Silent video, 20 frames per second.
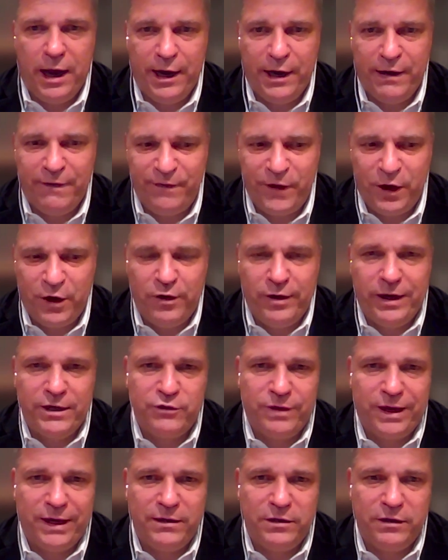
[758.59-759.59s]
and a very
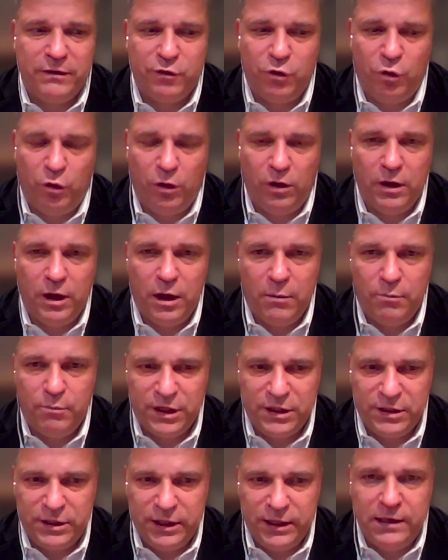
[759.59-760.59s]
attractive role,
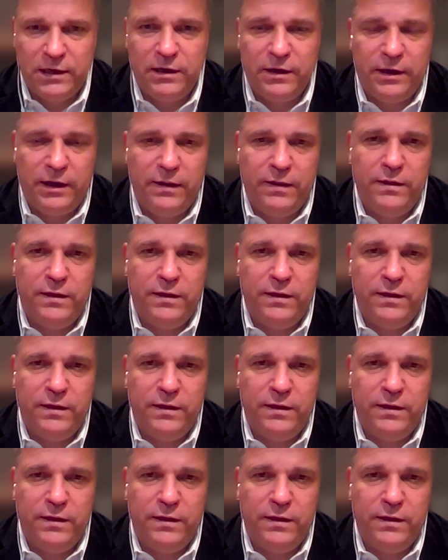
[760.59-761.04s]
particularly